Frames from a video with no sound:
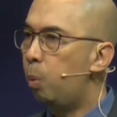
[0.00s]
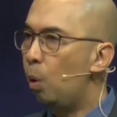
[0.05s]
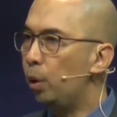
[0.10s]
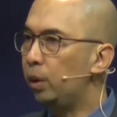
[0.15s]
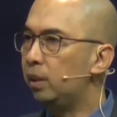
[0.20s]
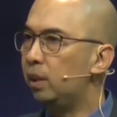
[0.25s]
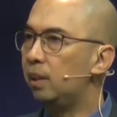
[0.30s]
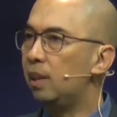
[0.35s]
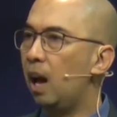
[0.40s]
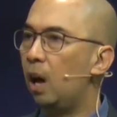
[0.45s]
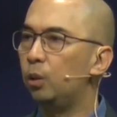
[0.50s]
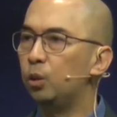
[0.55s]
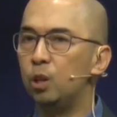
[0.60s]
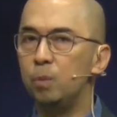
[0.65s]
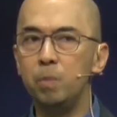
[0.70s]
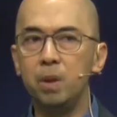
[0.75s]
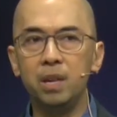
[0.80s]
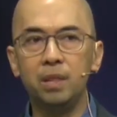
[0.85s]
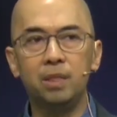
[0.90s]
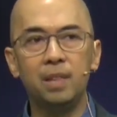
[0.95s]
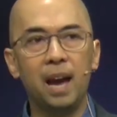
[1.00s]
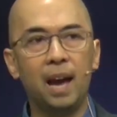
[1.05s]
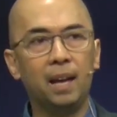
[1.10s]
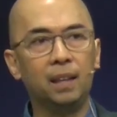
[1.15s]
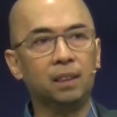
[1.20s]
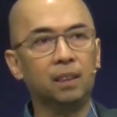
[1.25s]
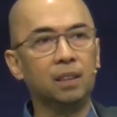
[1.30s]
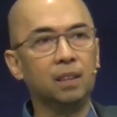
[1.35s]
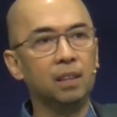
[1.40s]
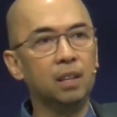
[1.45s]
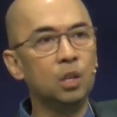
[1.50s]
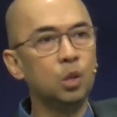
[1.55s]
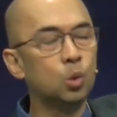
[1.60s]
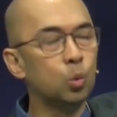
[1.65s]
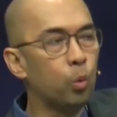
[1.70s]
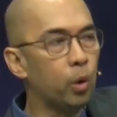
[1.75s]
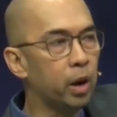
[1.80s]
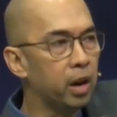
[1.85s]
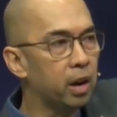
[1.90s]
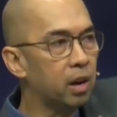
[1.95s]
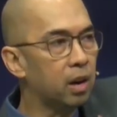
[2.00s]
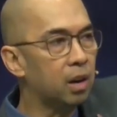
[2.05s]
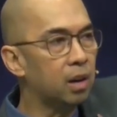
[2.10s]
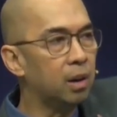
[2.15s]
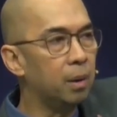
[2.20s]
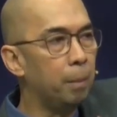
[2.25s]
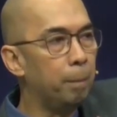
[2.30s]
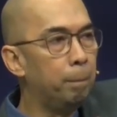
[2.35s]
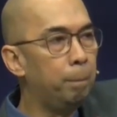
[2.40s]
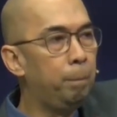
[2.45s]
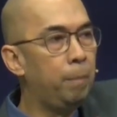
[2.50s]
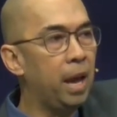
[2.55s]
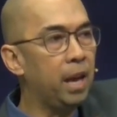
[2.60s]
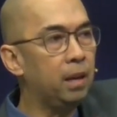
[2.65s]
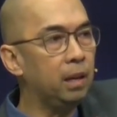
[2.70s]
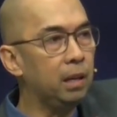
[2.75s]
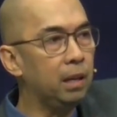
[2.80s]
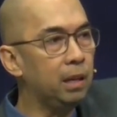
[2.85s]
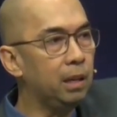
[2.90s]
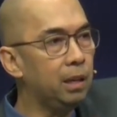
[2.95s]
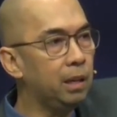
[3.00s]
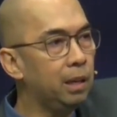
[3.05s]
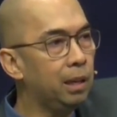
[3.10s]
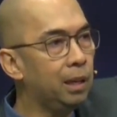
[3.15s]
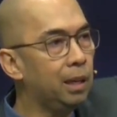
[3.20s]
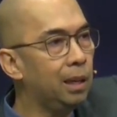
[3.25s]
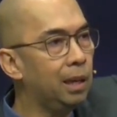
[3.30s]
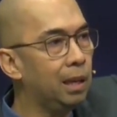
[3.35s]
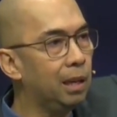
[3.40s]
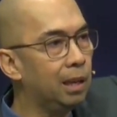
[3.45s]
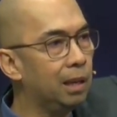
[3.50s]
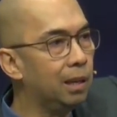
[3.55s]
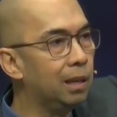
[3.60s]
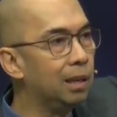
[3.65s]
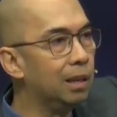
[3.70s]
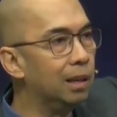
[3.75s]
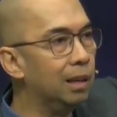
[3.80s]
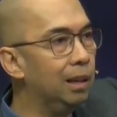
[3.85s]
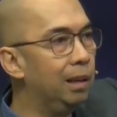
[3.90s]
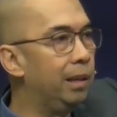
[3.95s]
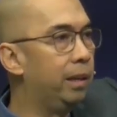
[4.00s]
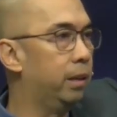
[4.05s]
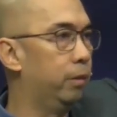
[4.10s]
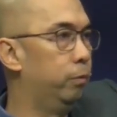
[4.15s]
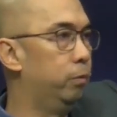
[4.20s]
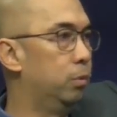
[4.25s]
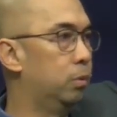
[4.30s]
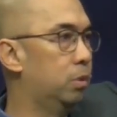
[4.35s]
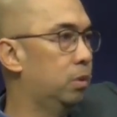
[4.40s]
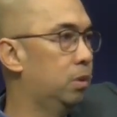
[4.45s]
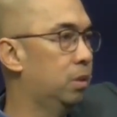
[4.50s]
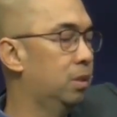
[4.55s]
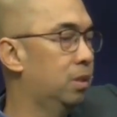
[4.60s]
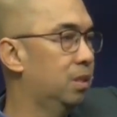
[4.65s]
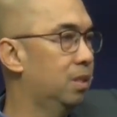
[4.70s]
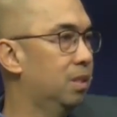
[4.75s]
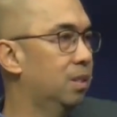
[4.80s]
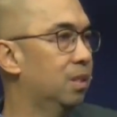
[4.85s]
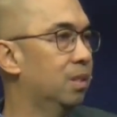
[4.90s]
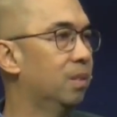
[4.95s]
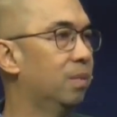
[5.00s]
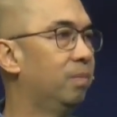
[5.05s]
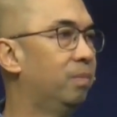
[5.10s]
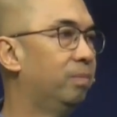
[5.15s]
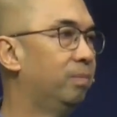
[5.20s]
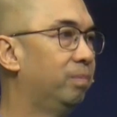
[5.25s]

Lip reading: pointed out to me, that is where Benny Hinn lives.